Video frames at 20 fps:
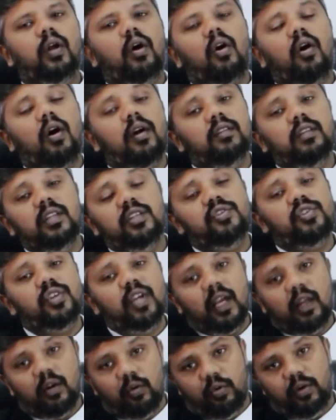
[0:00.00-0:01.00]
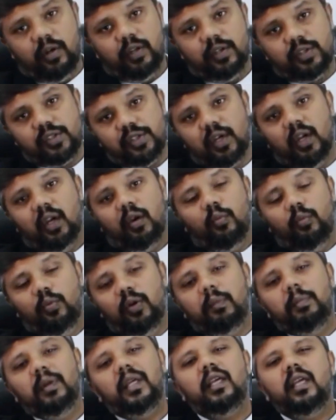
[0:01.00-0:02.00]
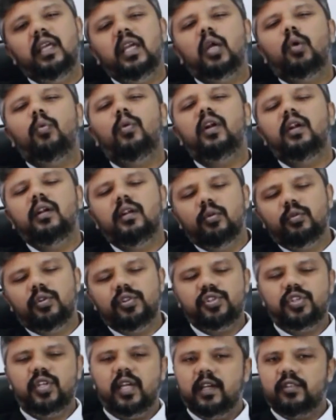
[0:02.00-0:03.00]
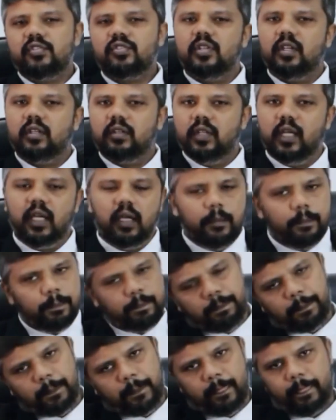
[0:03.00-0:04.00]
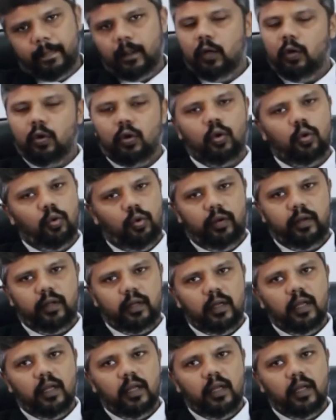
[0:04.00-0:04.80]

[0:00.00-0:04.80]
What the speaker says: on the shareholders will be equivalent to the shares that they hold.